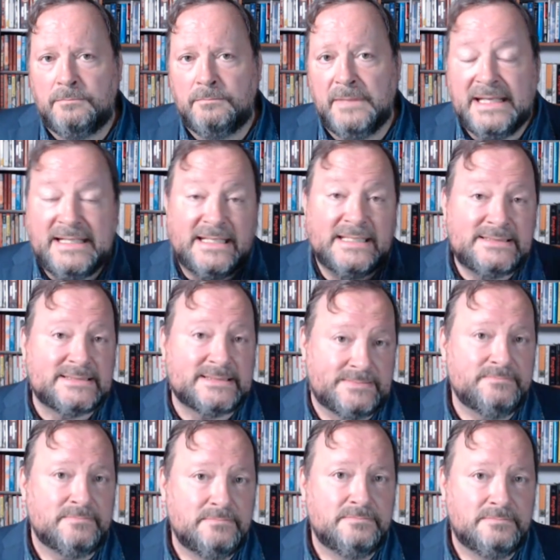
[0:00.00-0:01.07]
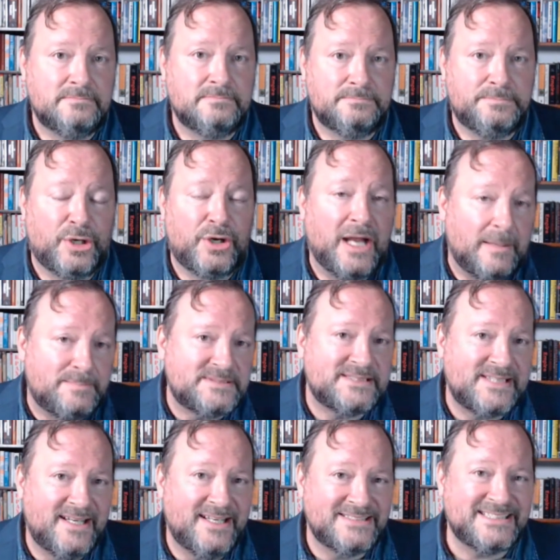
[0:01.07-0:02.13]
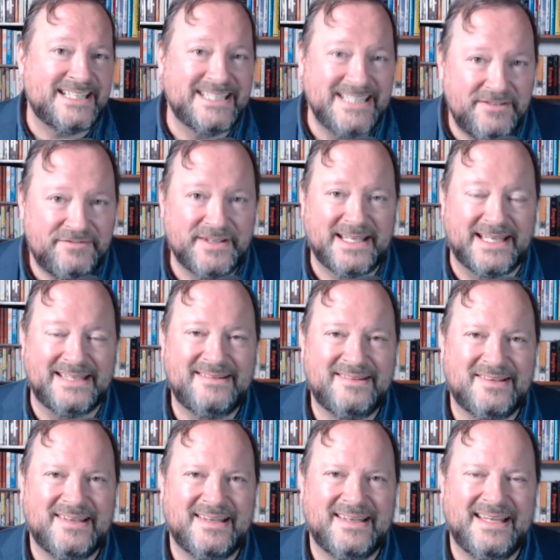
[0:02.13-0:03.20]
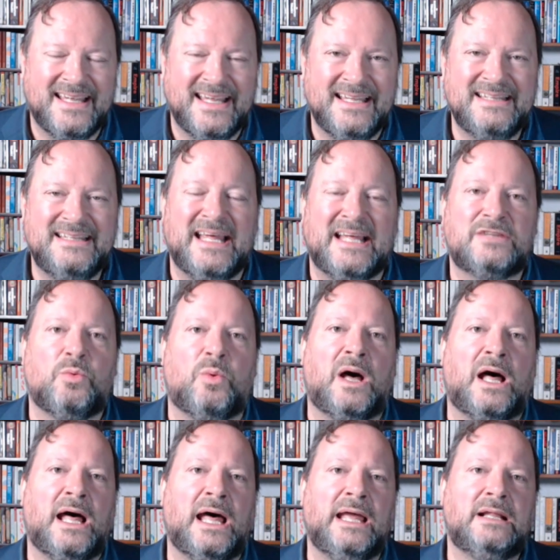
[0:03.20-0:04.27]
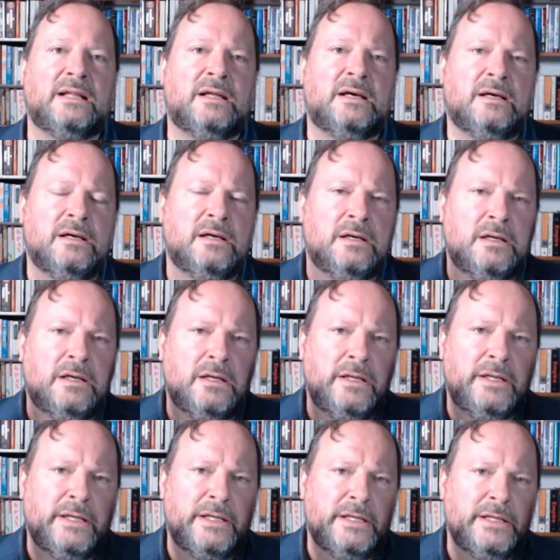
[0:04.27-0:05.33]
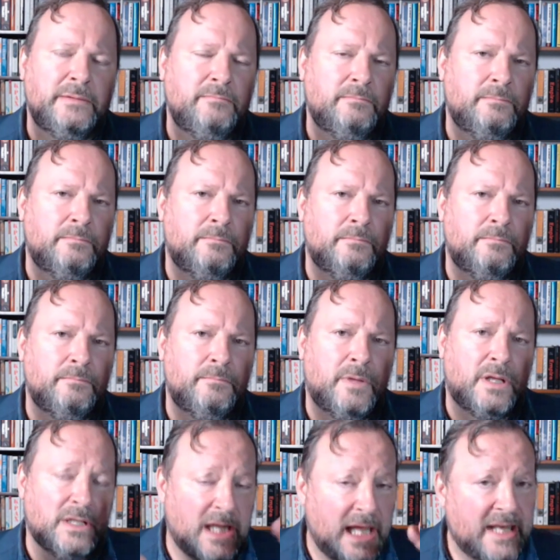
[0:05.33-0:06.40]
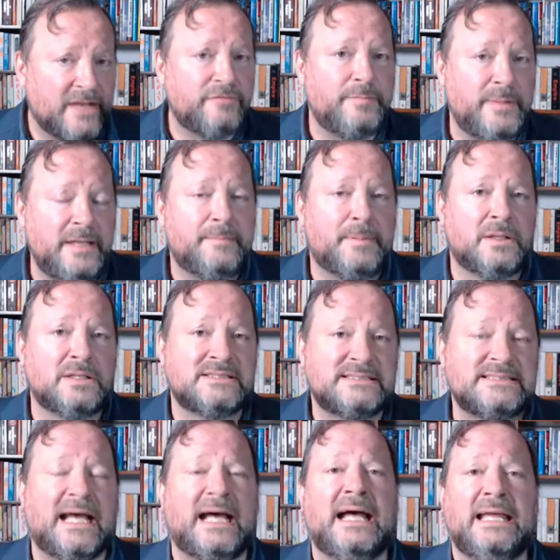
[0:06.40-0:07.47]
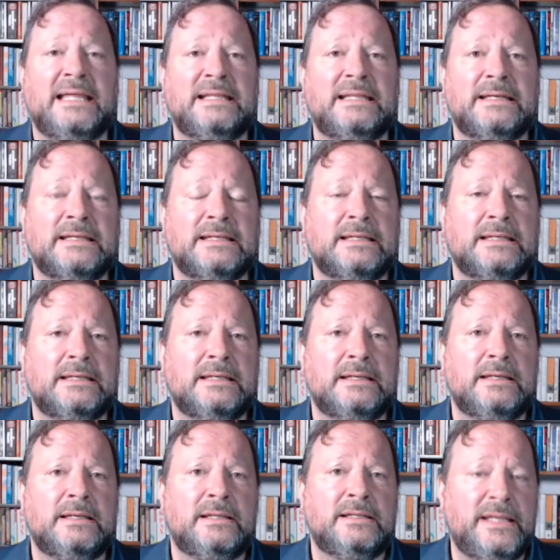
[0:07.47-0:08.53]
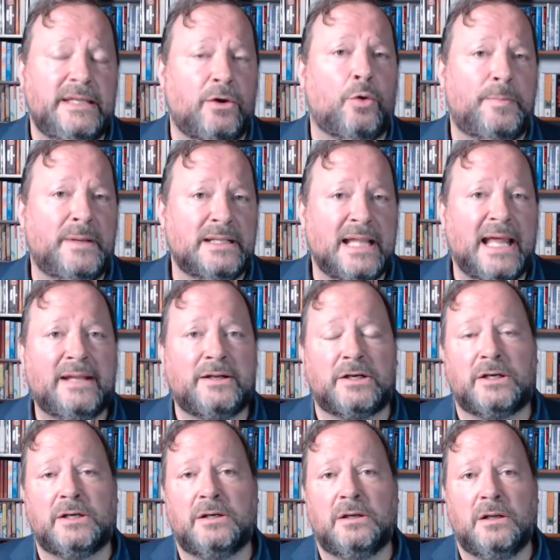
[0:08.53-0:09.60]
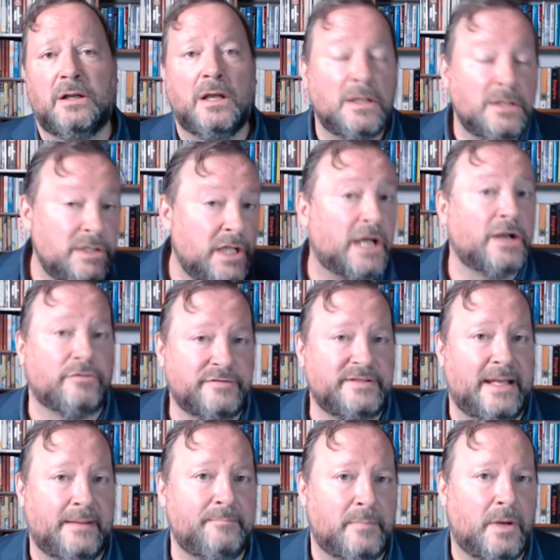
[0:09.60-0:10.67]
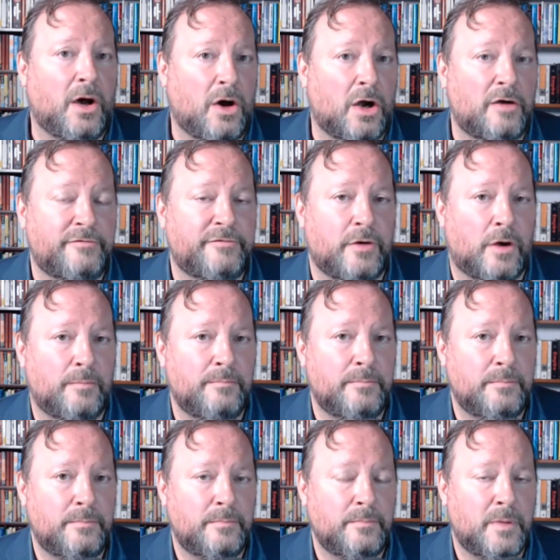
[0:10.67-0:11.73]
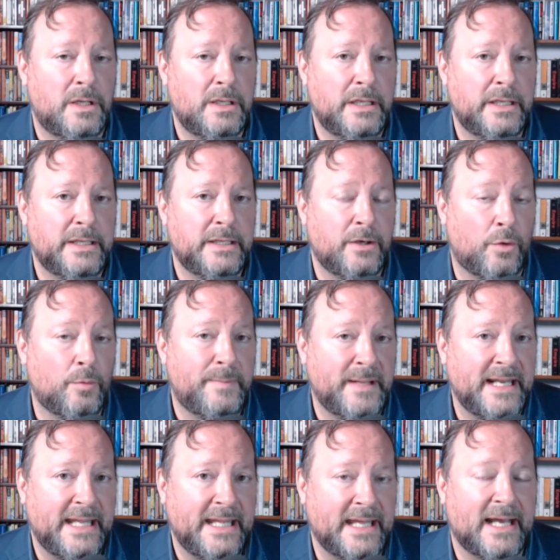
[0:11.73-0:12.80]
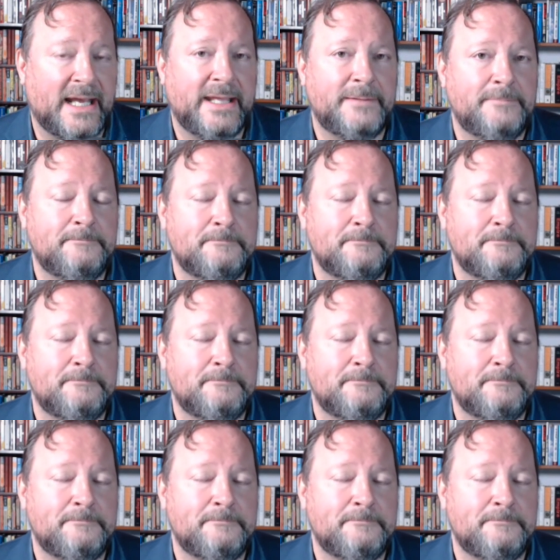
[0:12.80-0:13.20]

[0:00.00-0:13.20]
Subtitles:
It is perhaps significant that while a lot of people signed the open letter, none of them are from OpenAI.